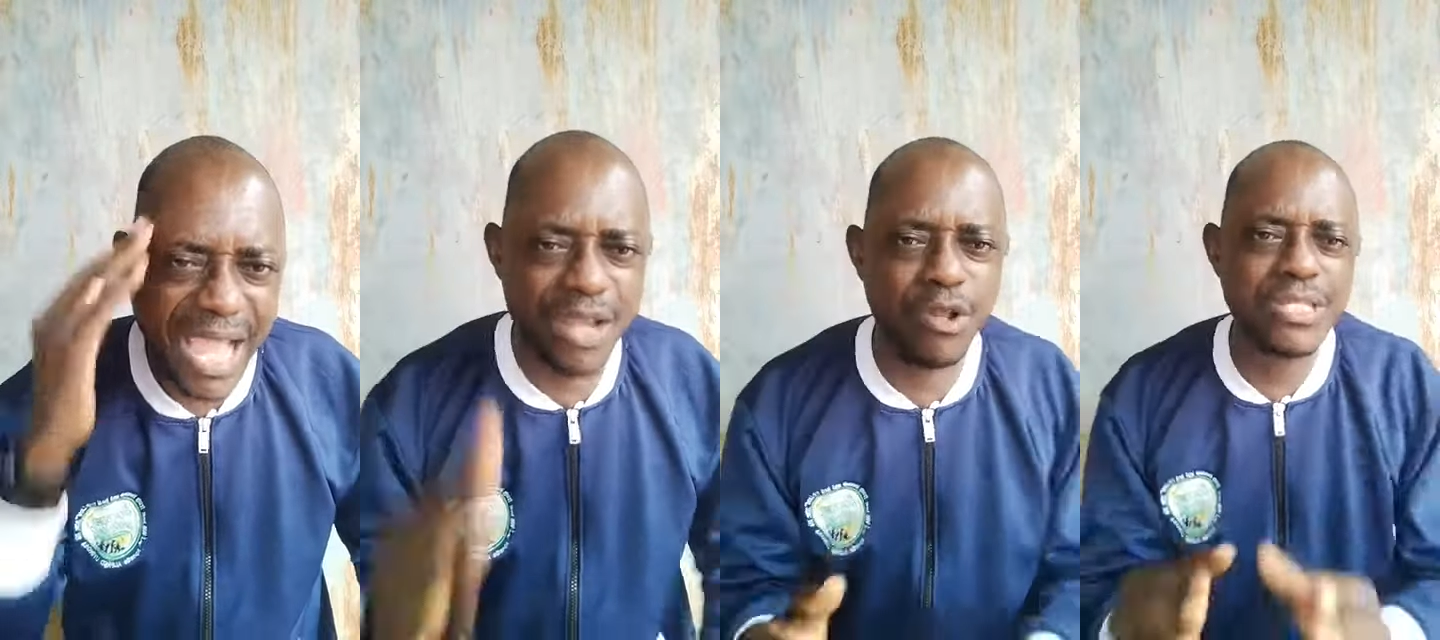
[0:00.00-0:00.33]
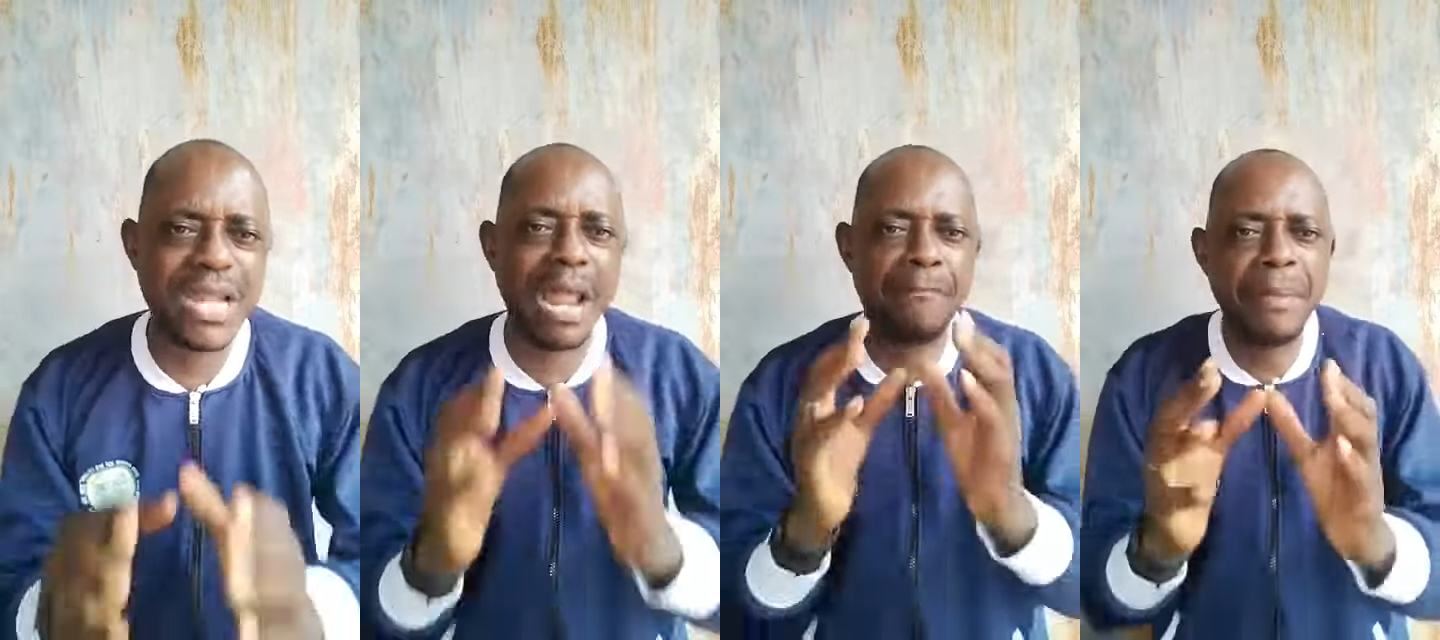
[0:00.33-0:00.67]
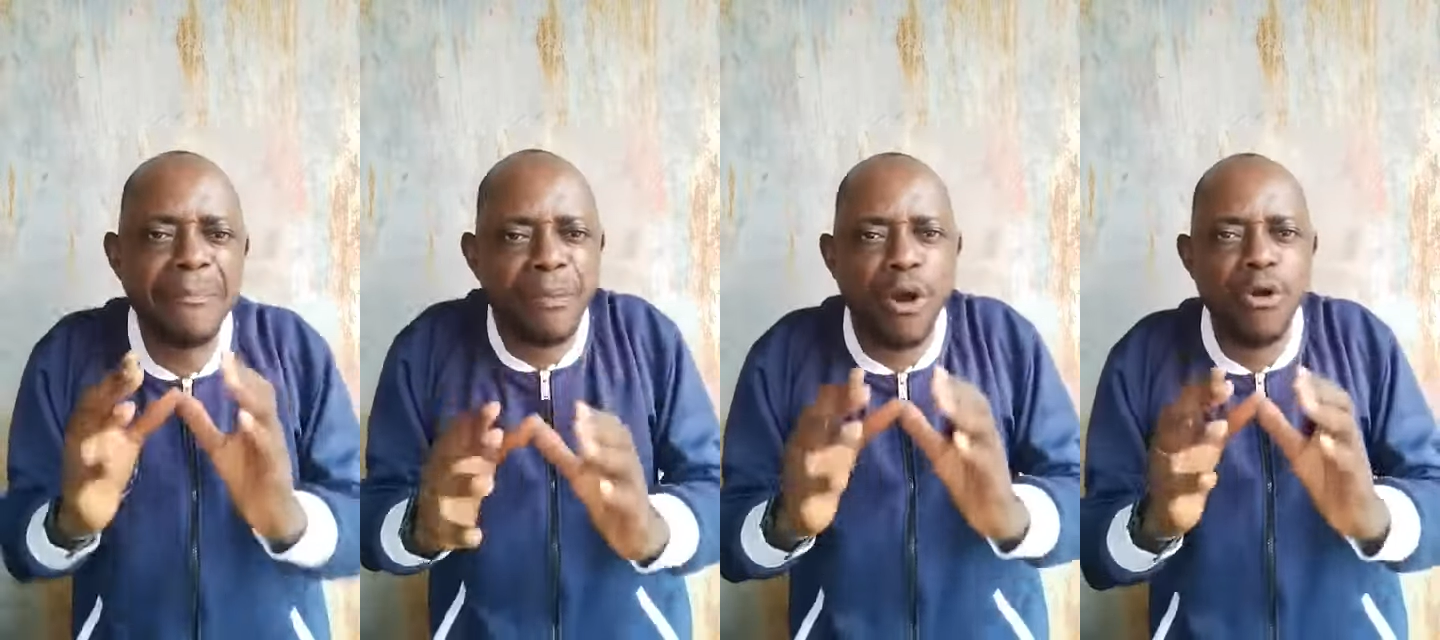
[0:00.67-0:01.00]
I know there are
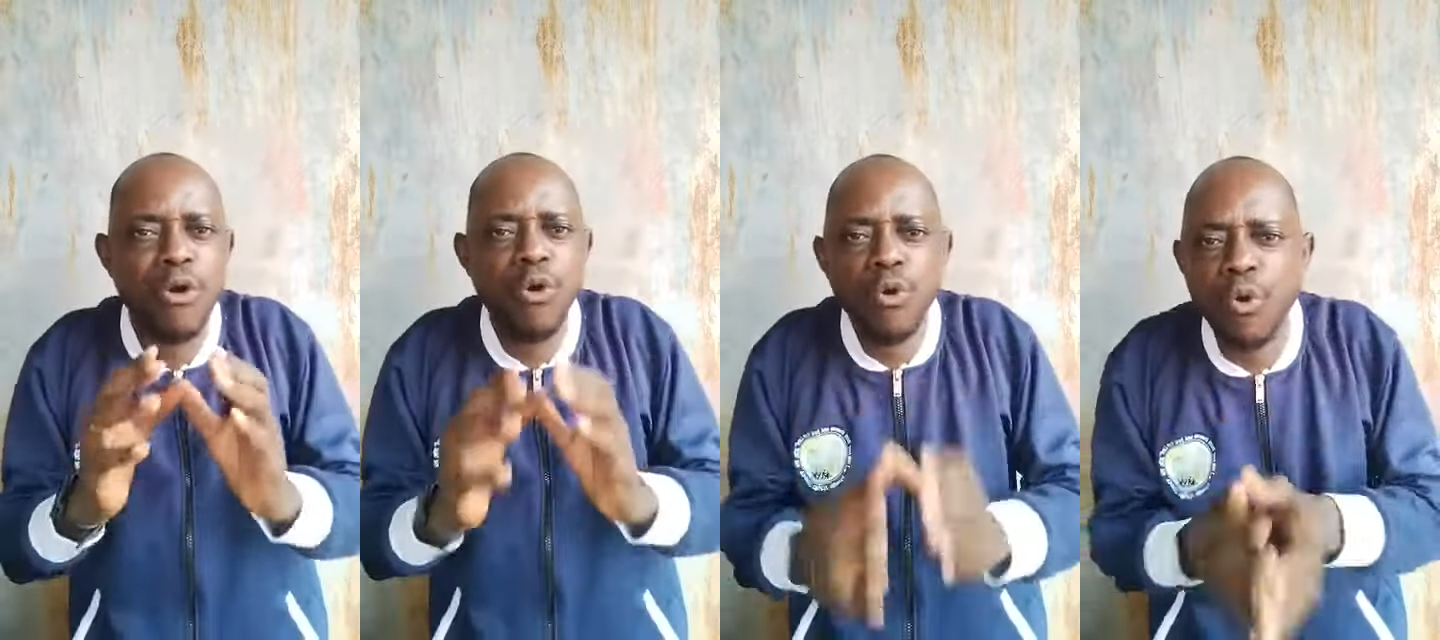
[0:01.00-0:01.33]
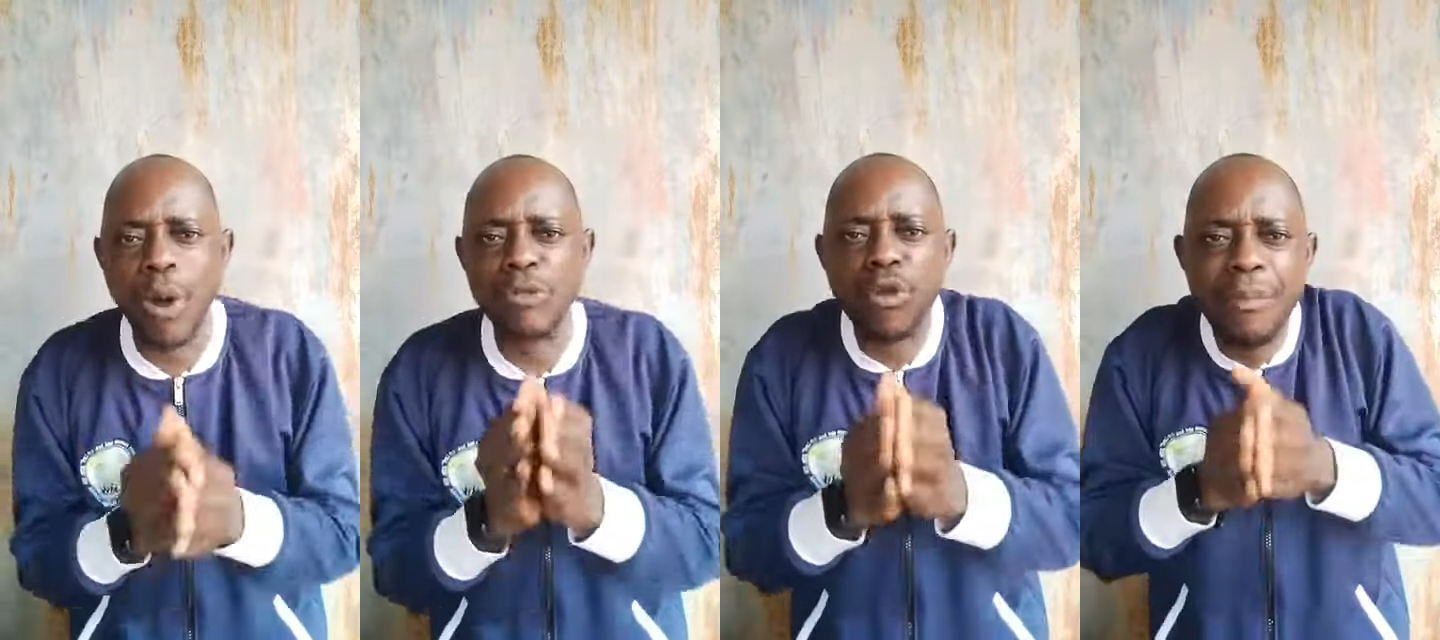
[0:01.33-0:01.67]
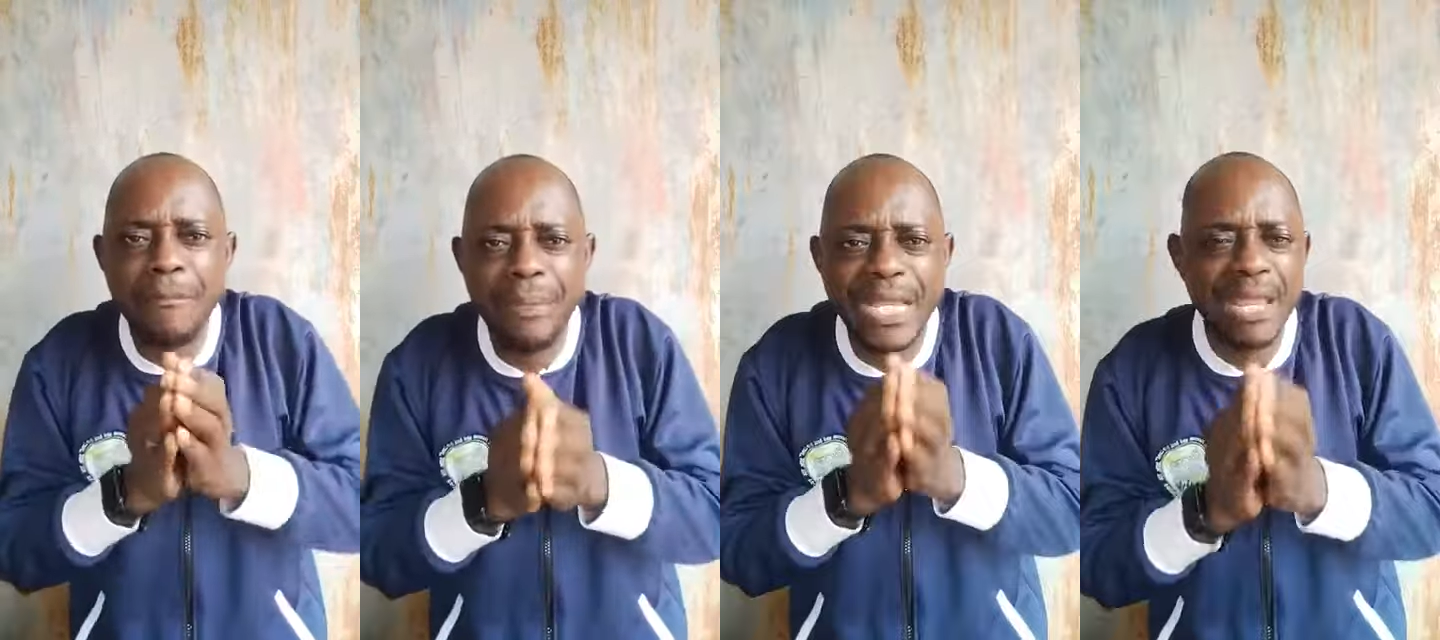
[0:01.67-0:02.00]
people who want to
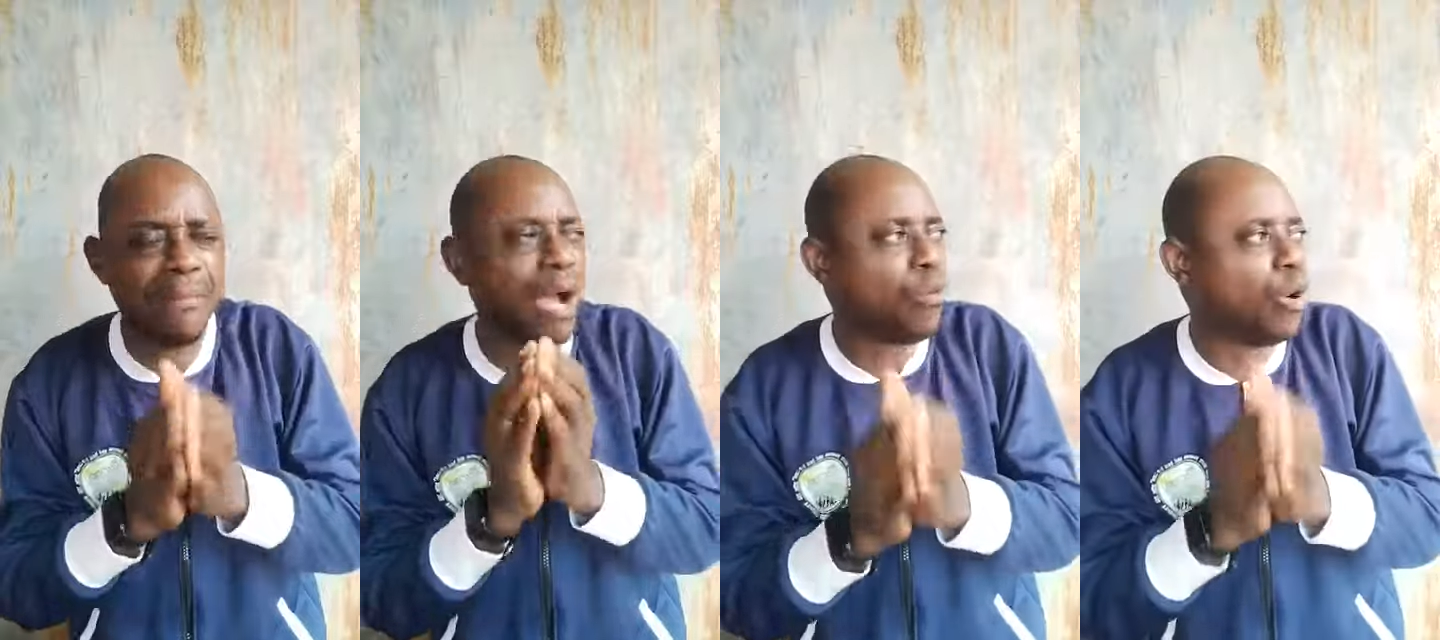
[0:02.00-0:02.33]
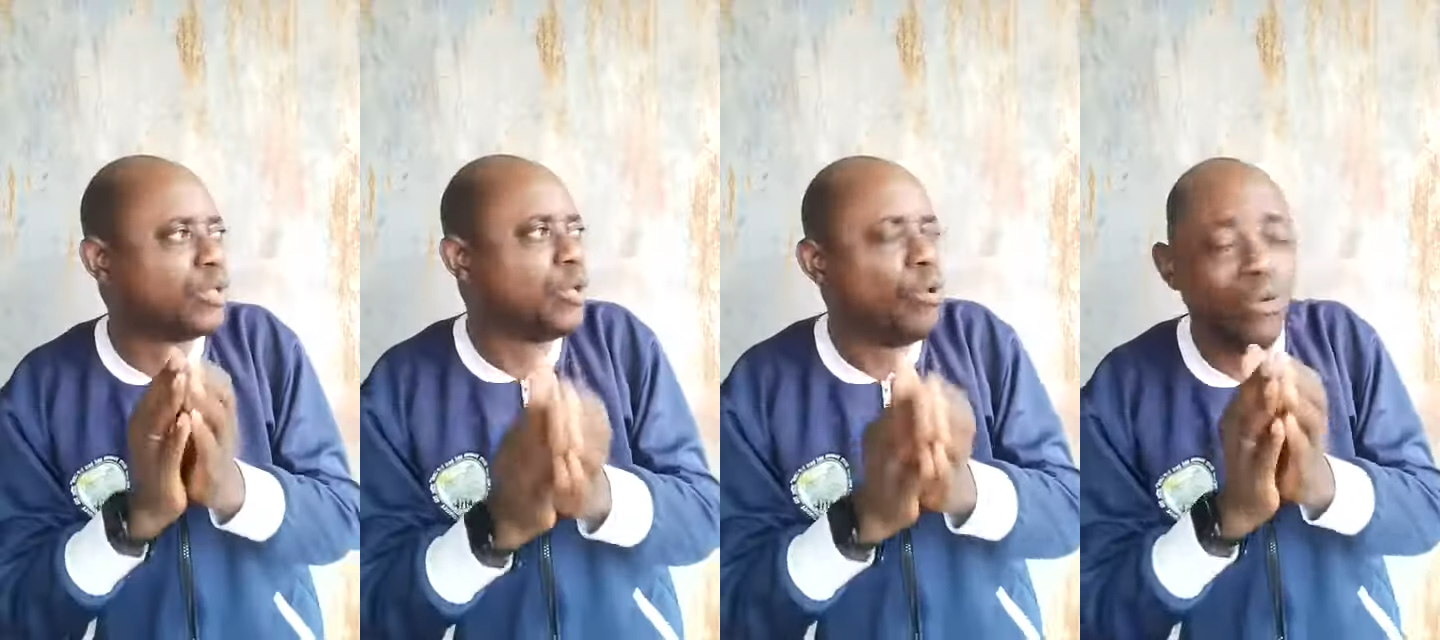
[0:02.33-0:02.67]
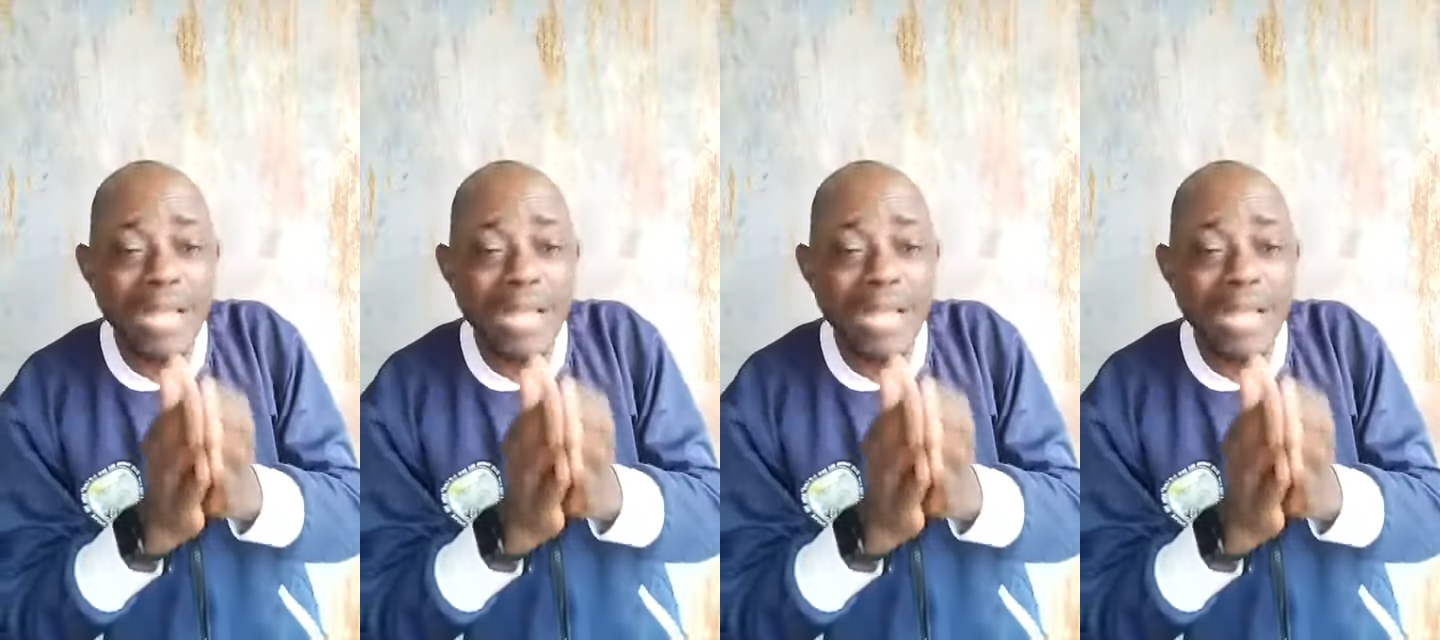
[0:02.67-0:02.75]
be picking my word